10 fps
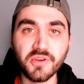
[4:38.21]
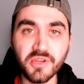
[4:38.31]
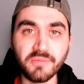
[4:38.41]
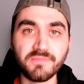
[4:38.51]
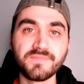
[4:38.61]
You're
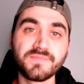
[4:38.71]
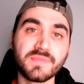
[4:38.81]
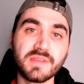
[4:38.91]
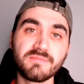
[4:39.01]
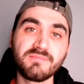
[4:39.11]
good.
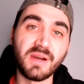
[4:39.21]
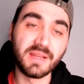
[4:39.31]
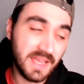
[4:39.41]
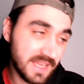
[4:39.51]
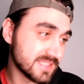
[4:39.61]

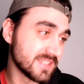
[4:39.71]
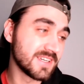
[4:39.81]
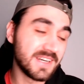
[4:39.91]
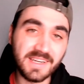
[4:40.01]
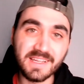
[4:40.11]
But I guess
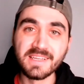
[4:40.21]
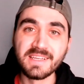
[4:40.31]
Sangare,